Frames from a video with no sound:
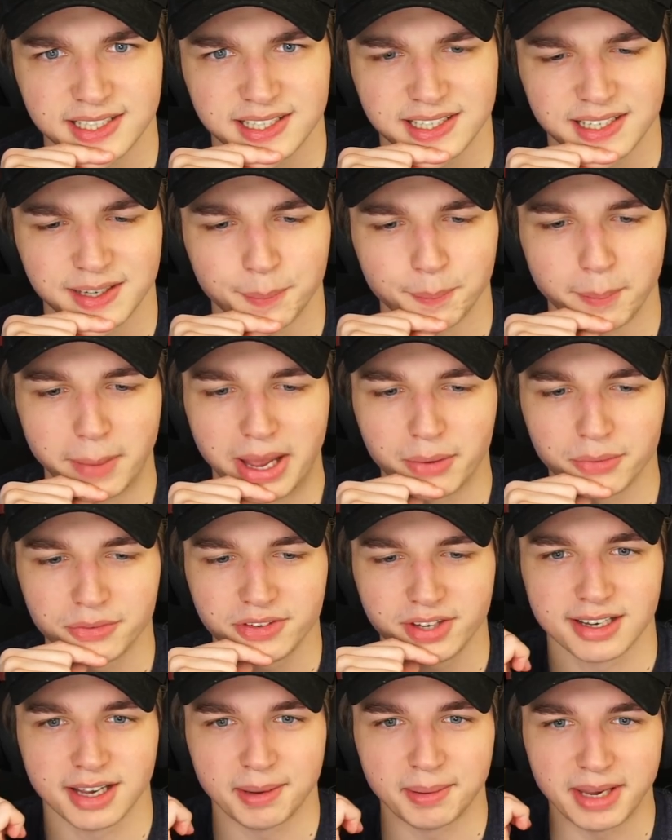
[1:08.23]

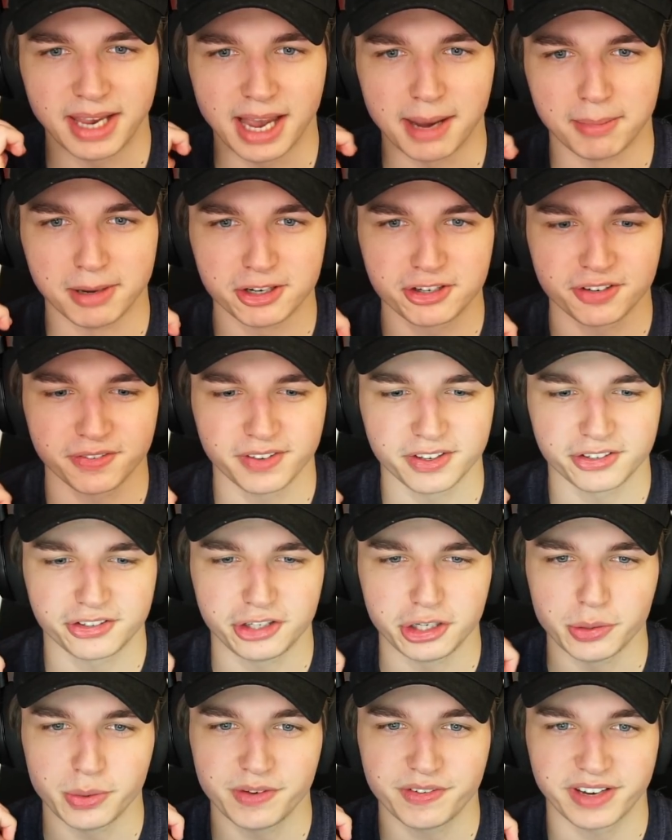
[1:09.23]
Mountain? I mean, how much of this
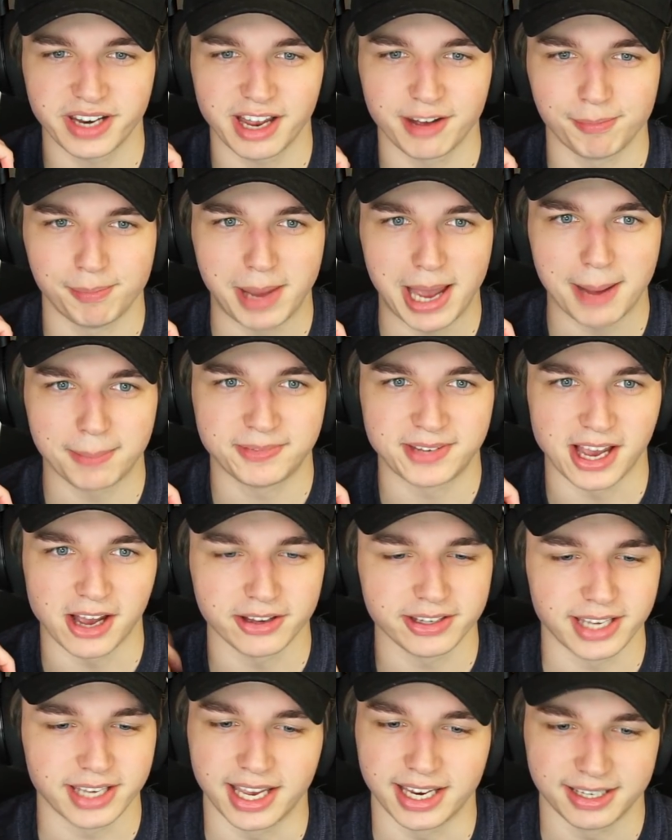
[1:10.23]
do you even have mapped
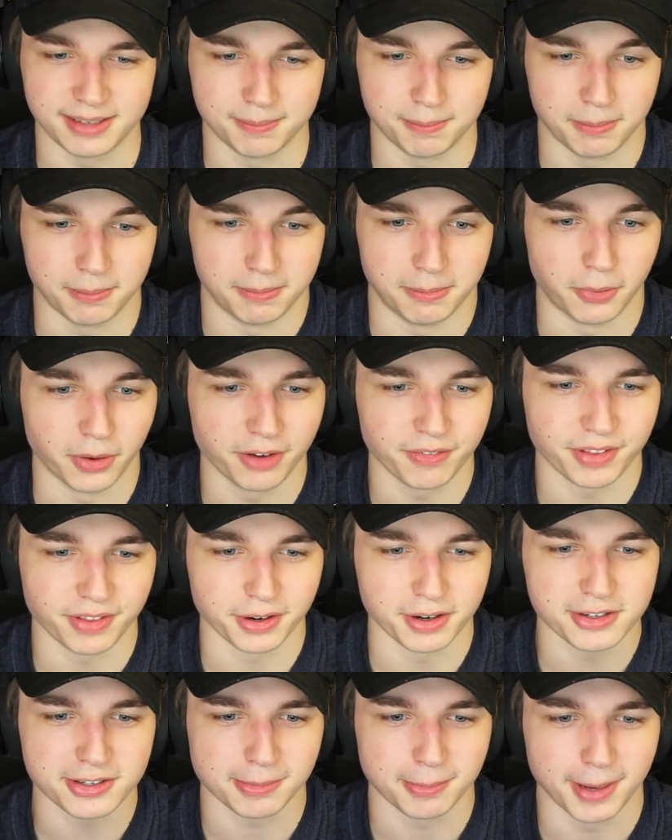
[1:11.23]
out yet? What if
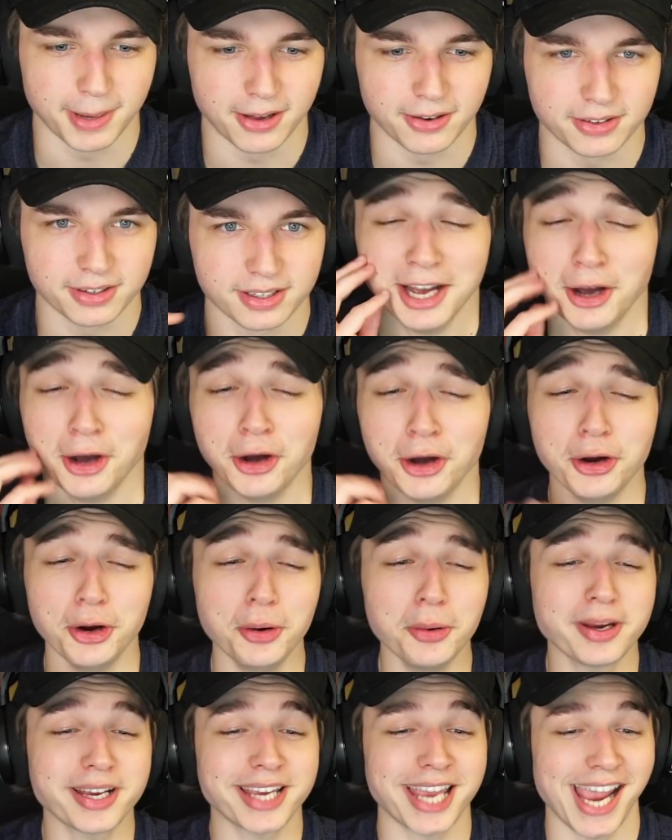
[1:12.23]
there is a mountain?
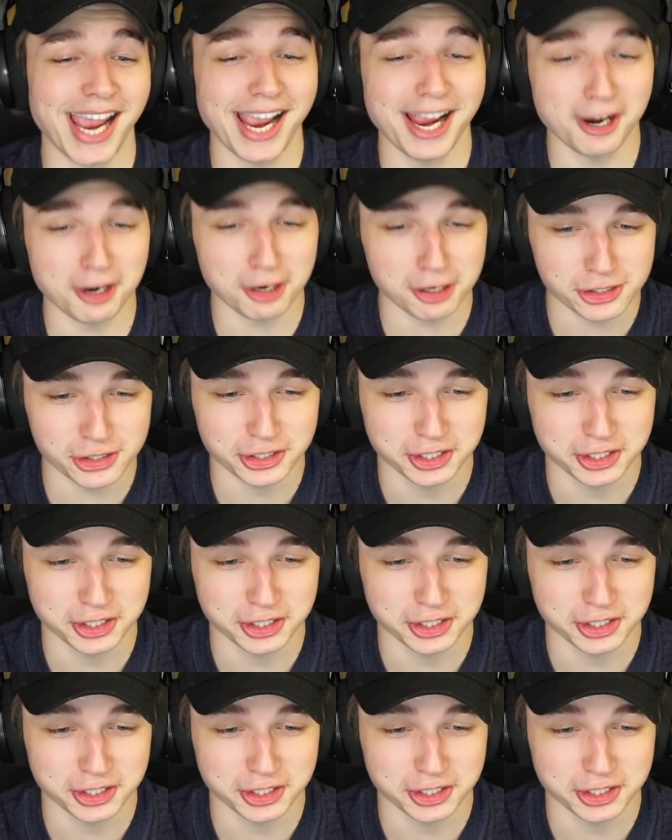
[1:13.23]
Who cares?